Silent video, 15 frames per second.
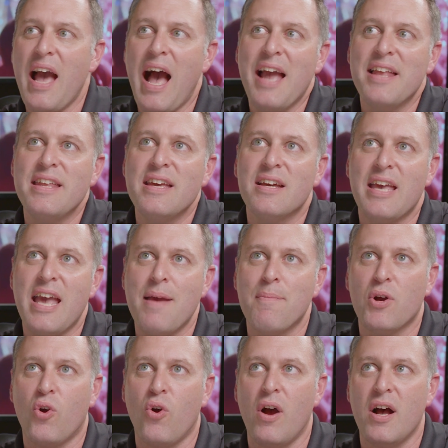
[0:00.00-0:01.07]
the idea came
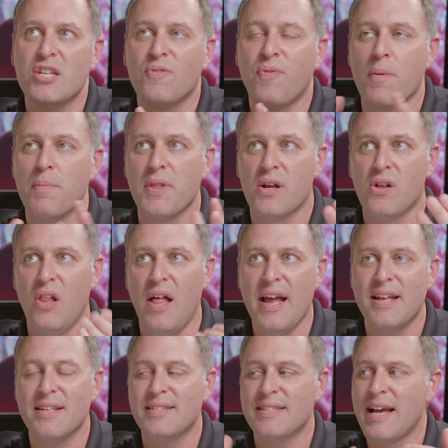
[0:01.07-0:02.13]
across from the
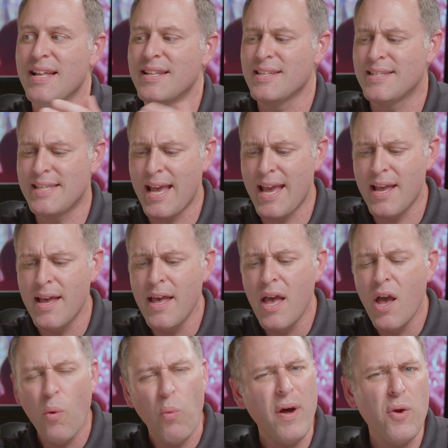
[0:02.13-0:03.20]
client side to say,
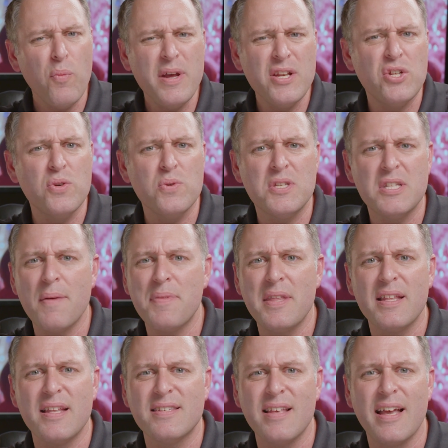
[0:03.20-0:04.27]
why don't we do
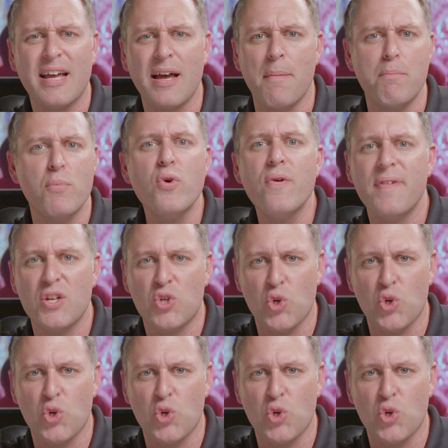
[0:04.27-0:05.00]
something that's like a movie